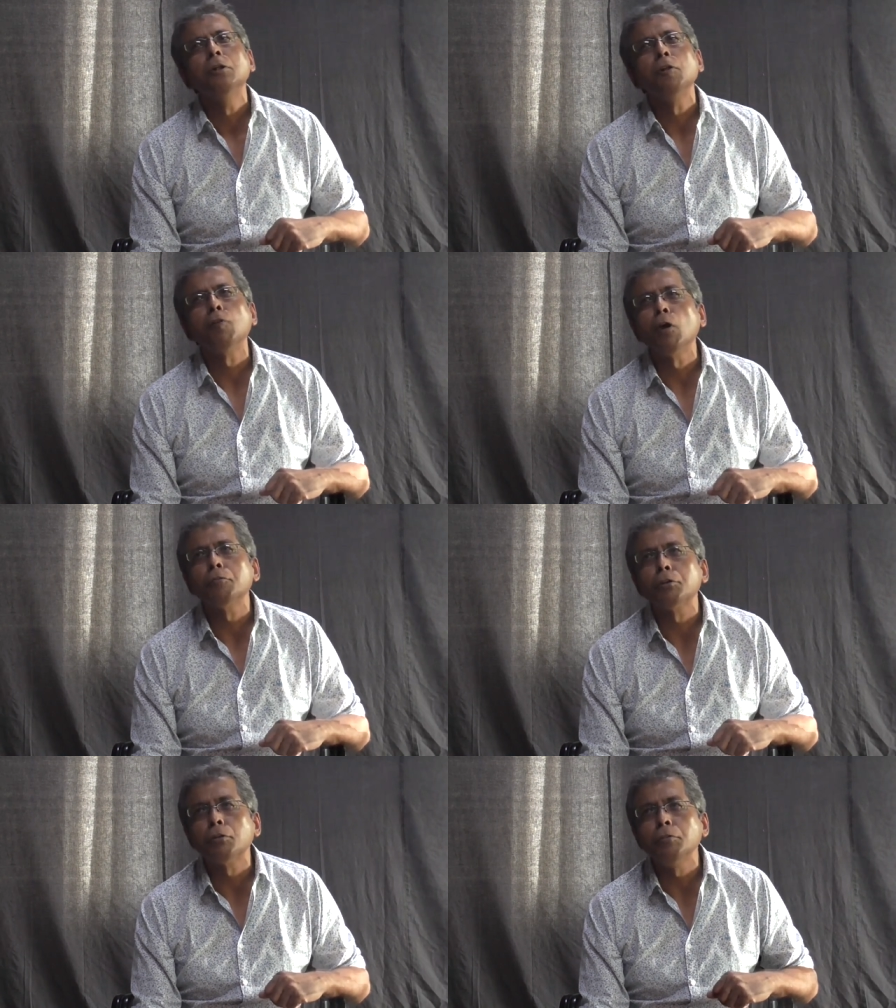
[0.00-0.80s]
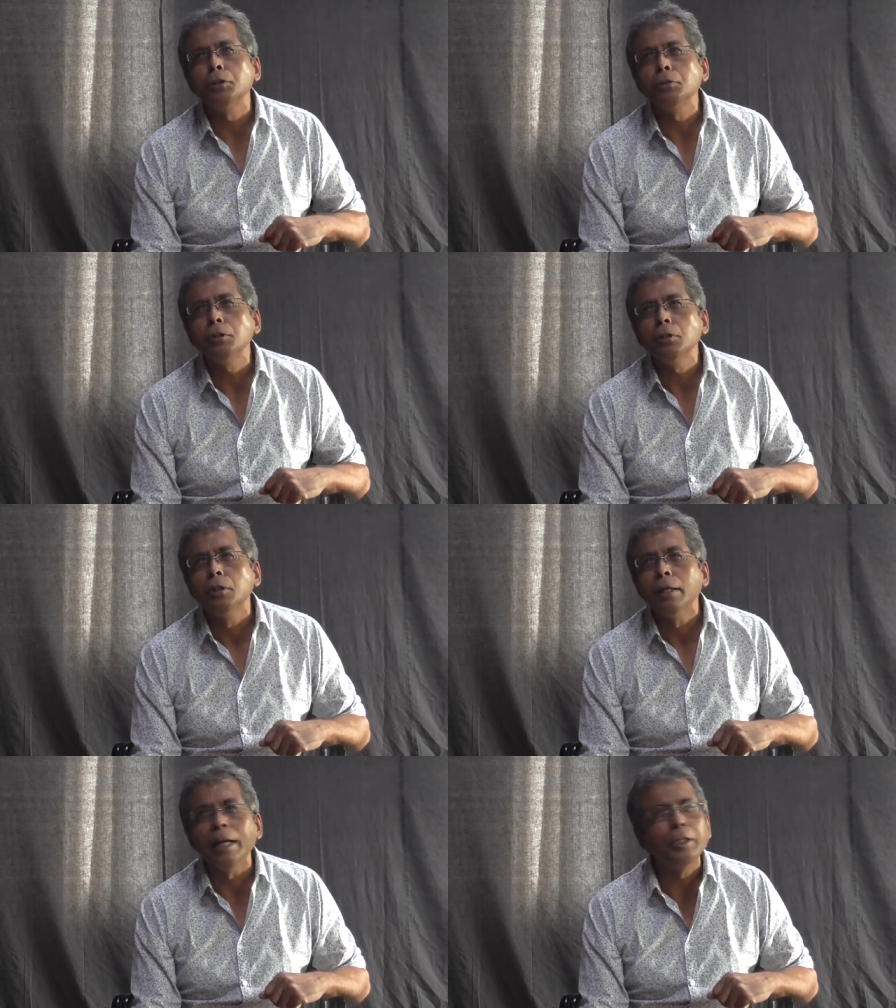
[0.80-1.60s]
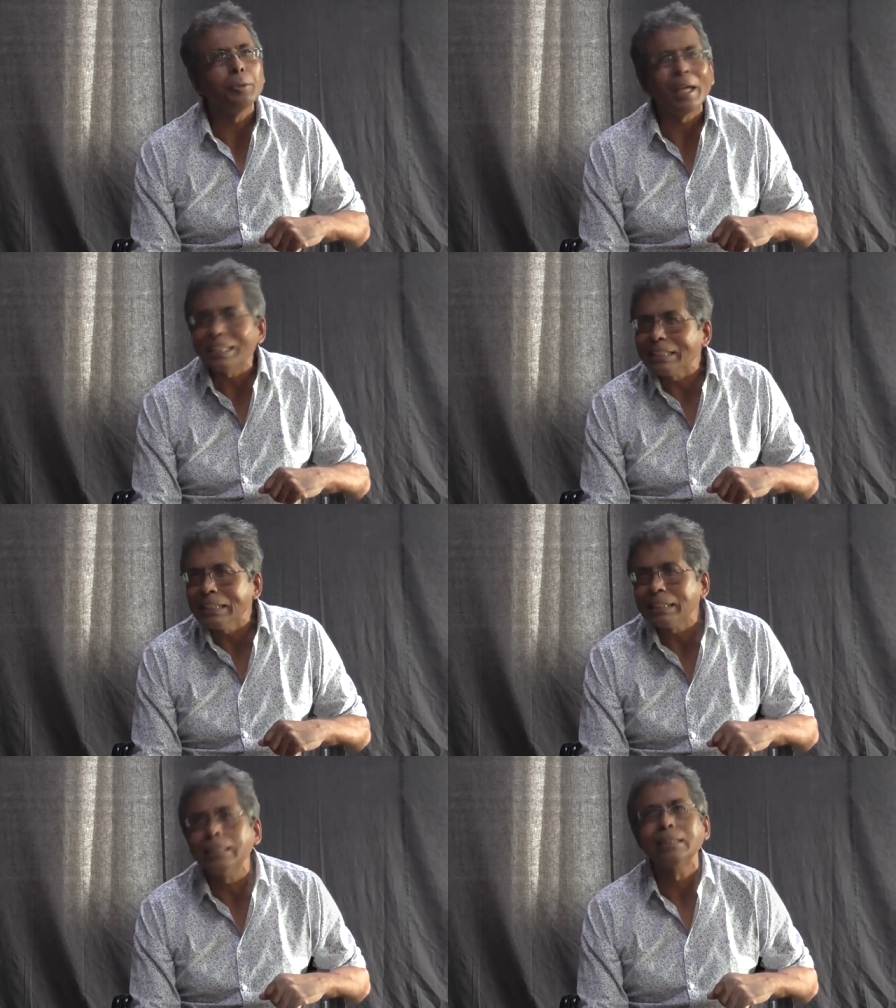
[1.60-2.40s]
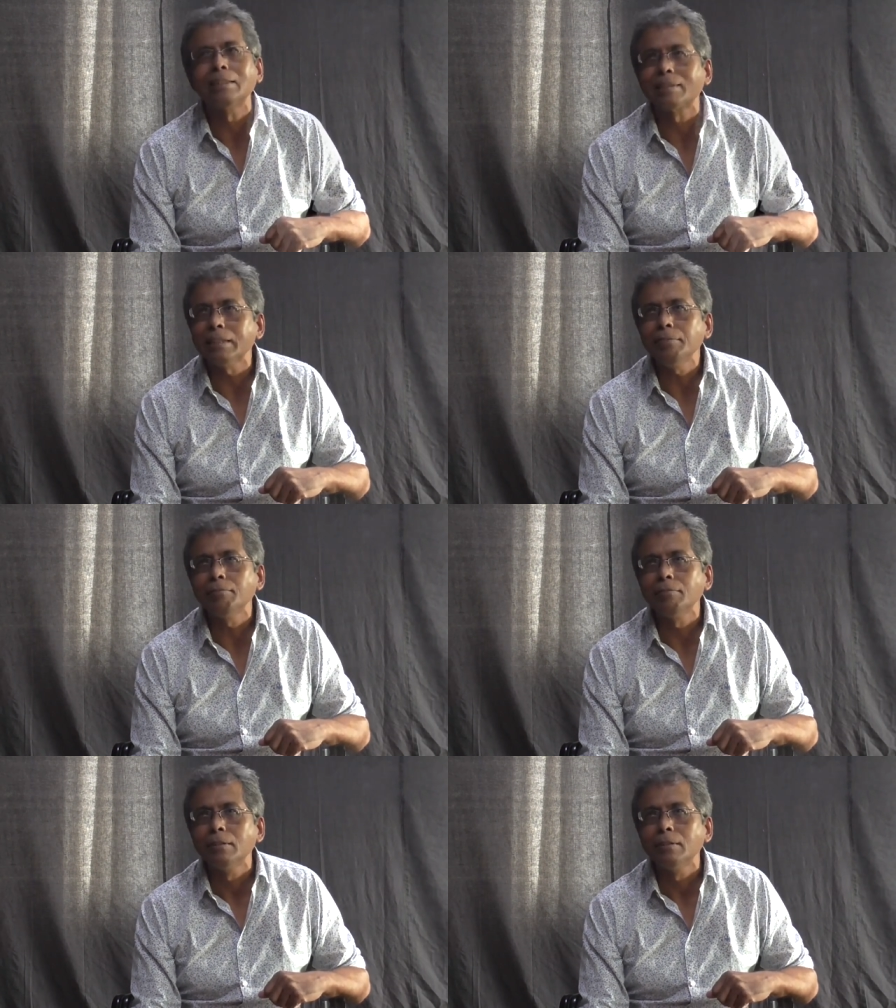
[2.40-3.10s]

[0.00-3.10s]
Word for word: the fall of the Soviet Union led to ethnic strife